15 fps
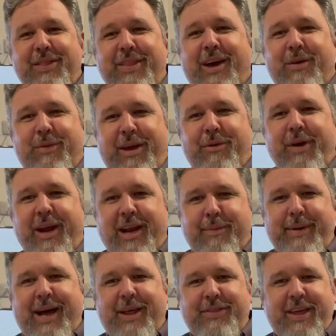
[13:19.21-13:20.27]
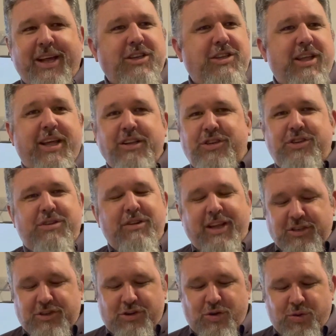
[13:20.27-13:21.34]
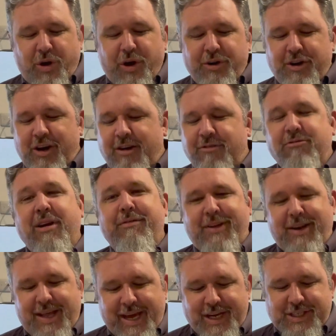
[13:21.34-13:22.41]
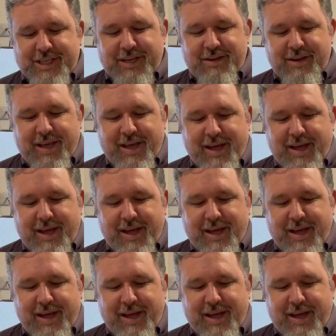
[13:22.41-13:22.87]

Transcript: that we read about, that is quoted in Revelation.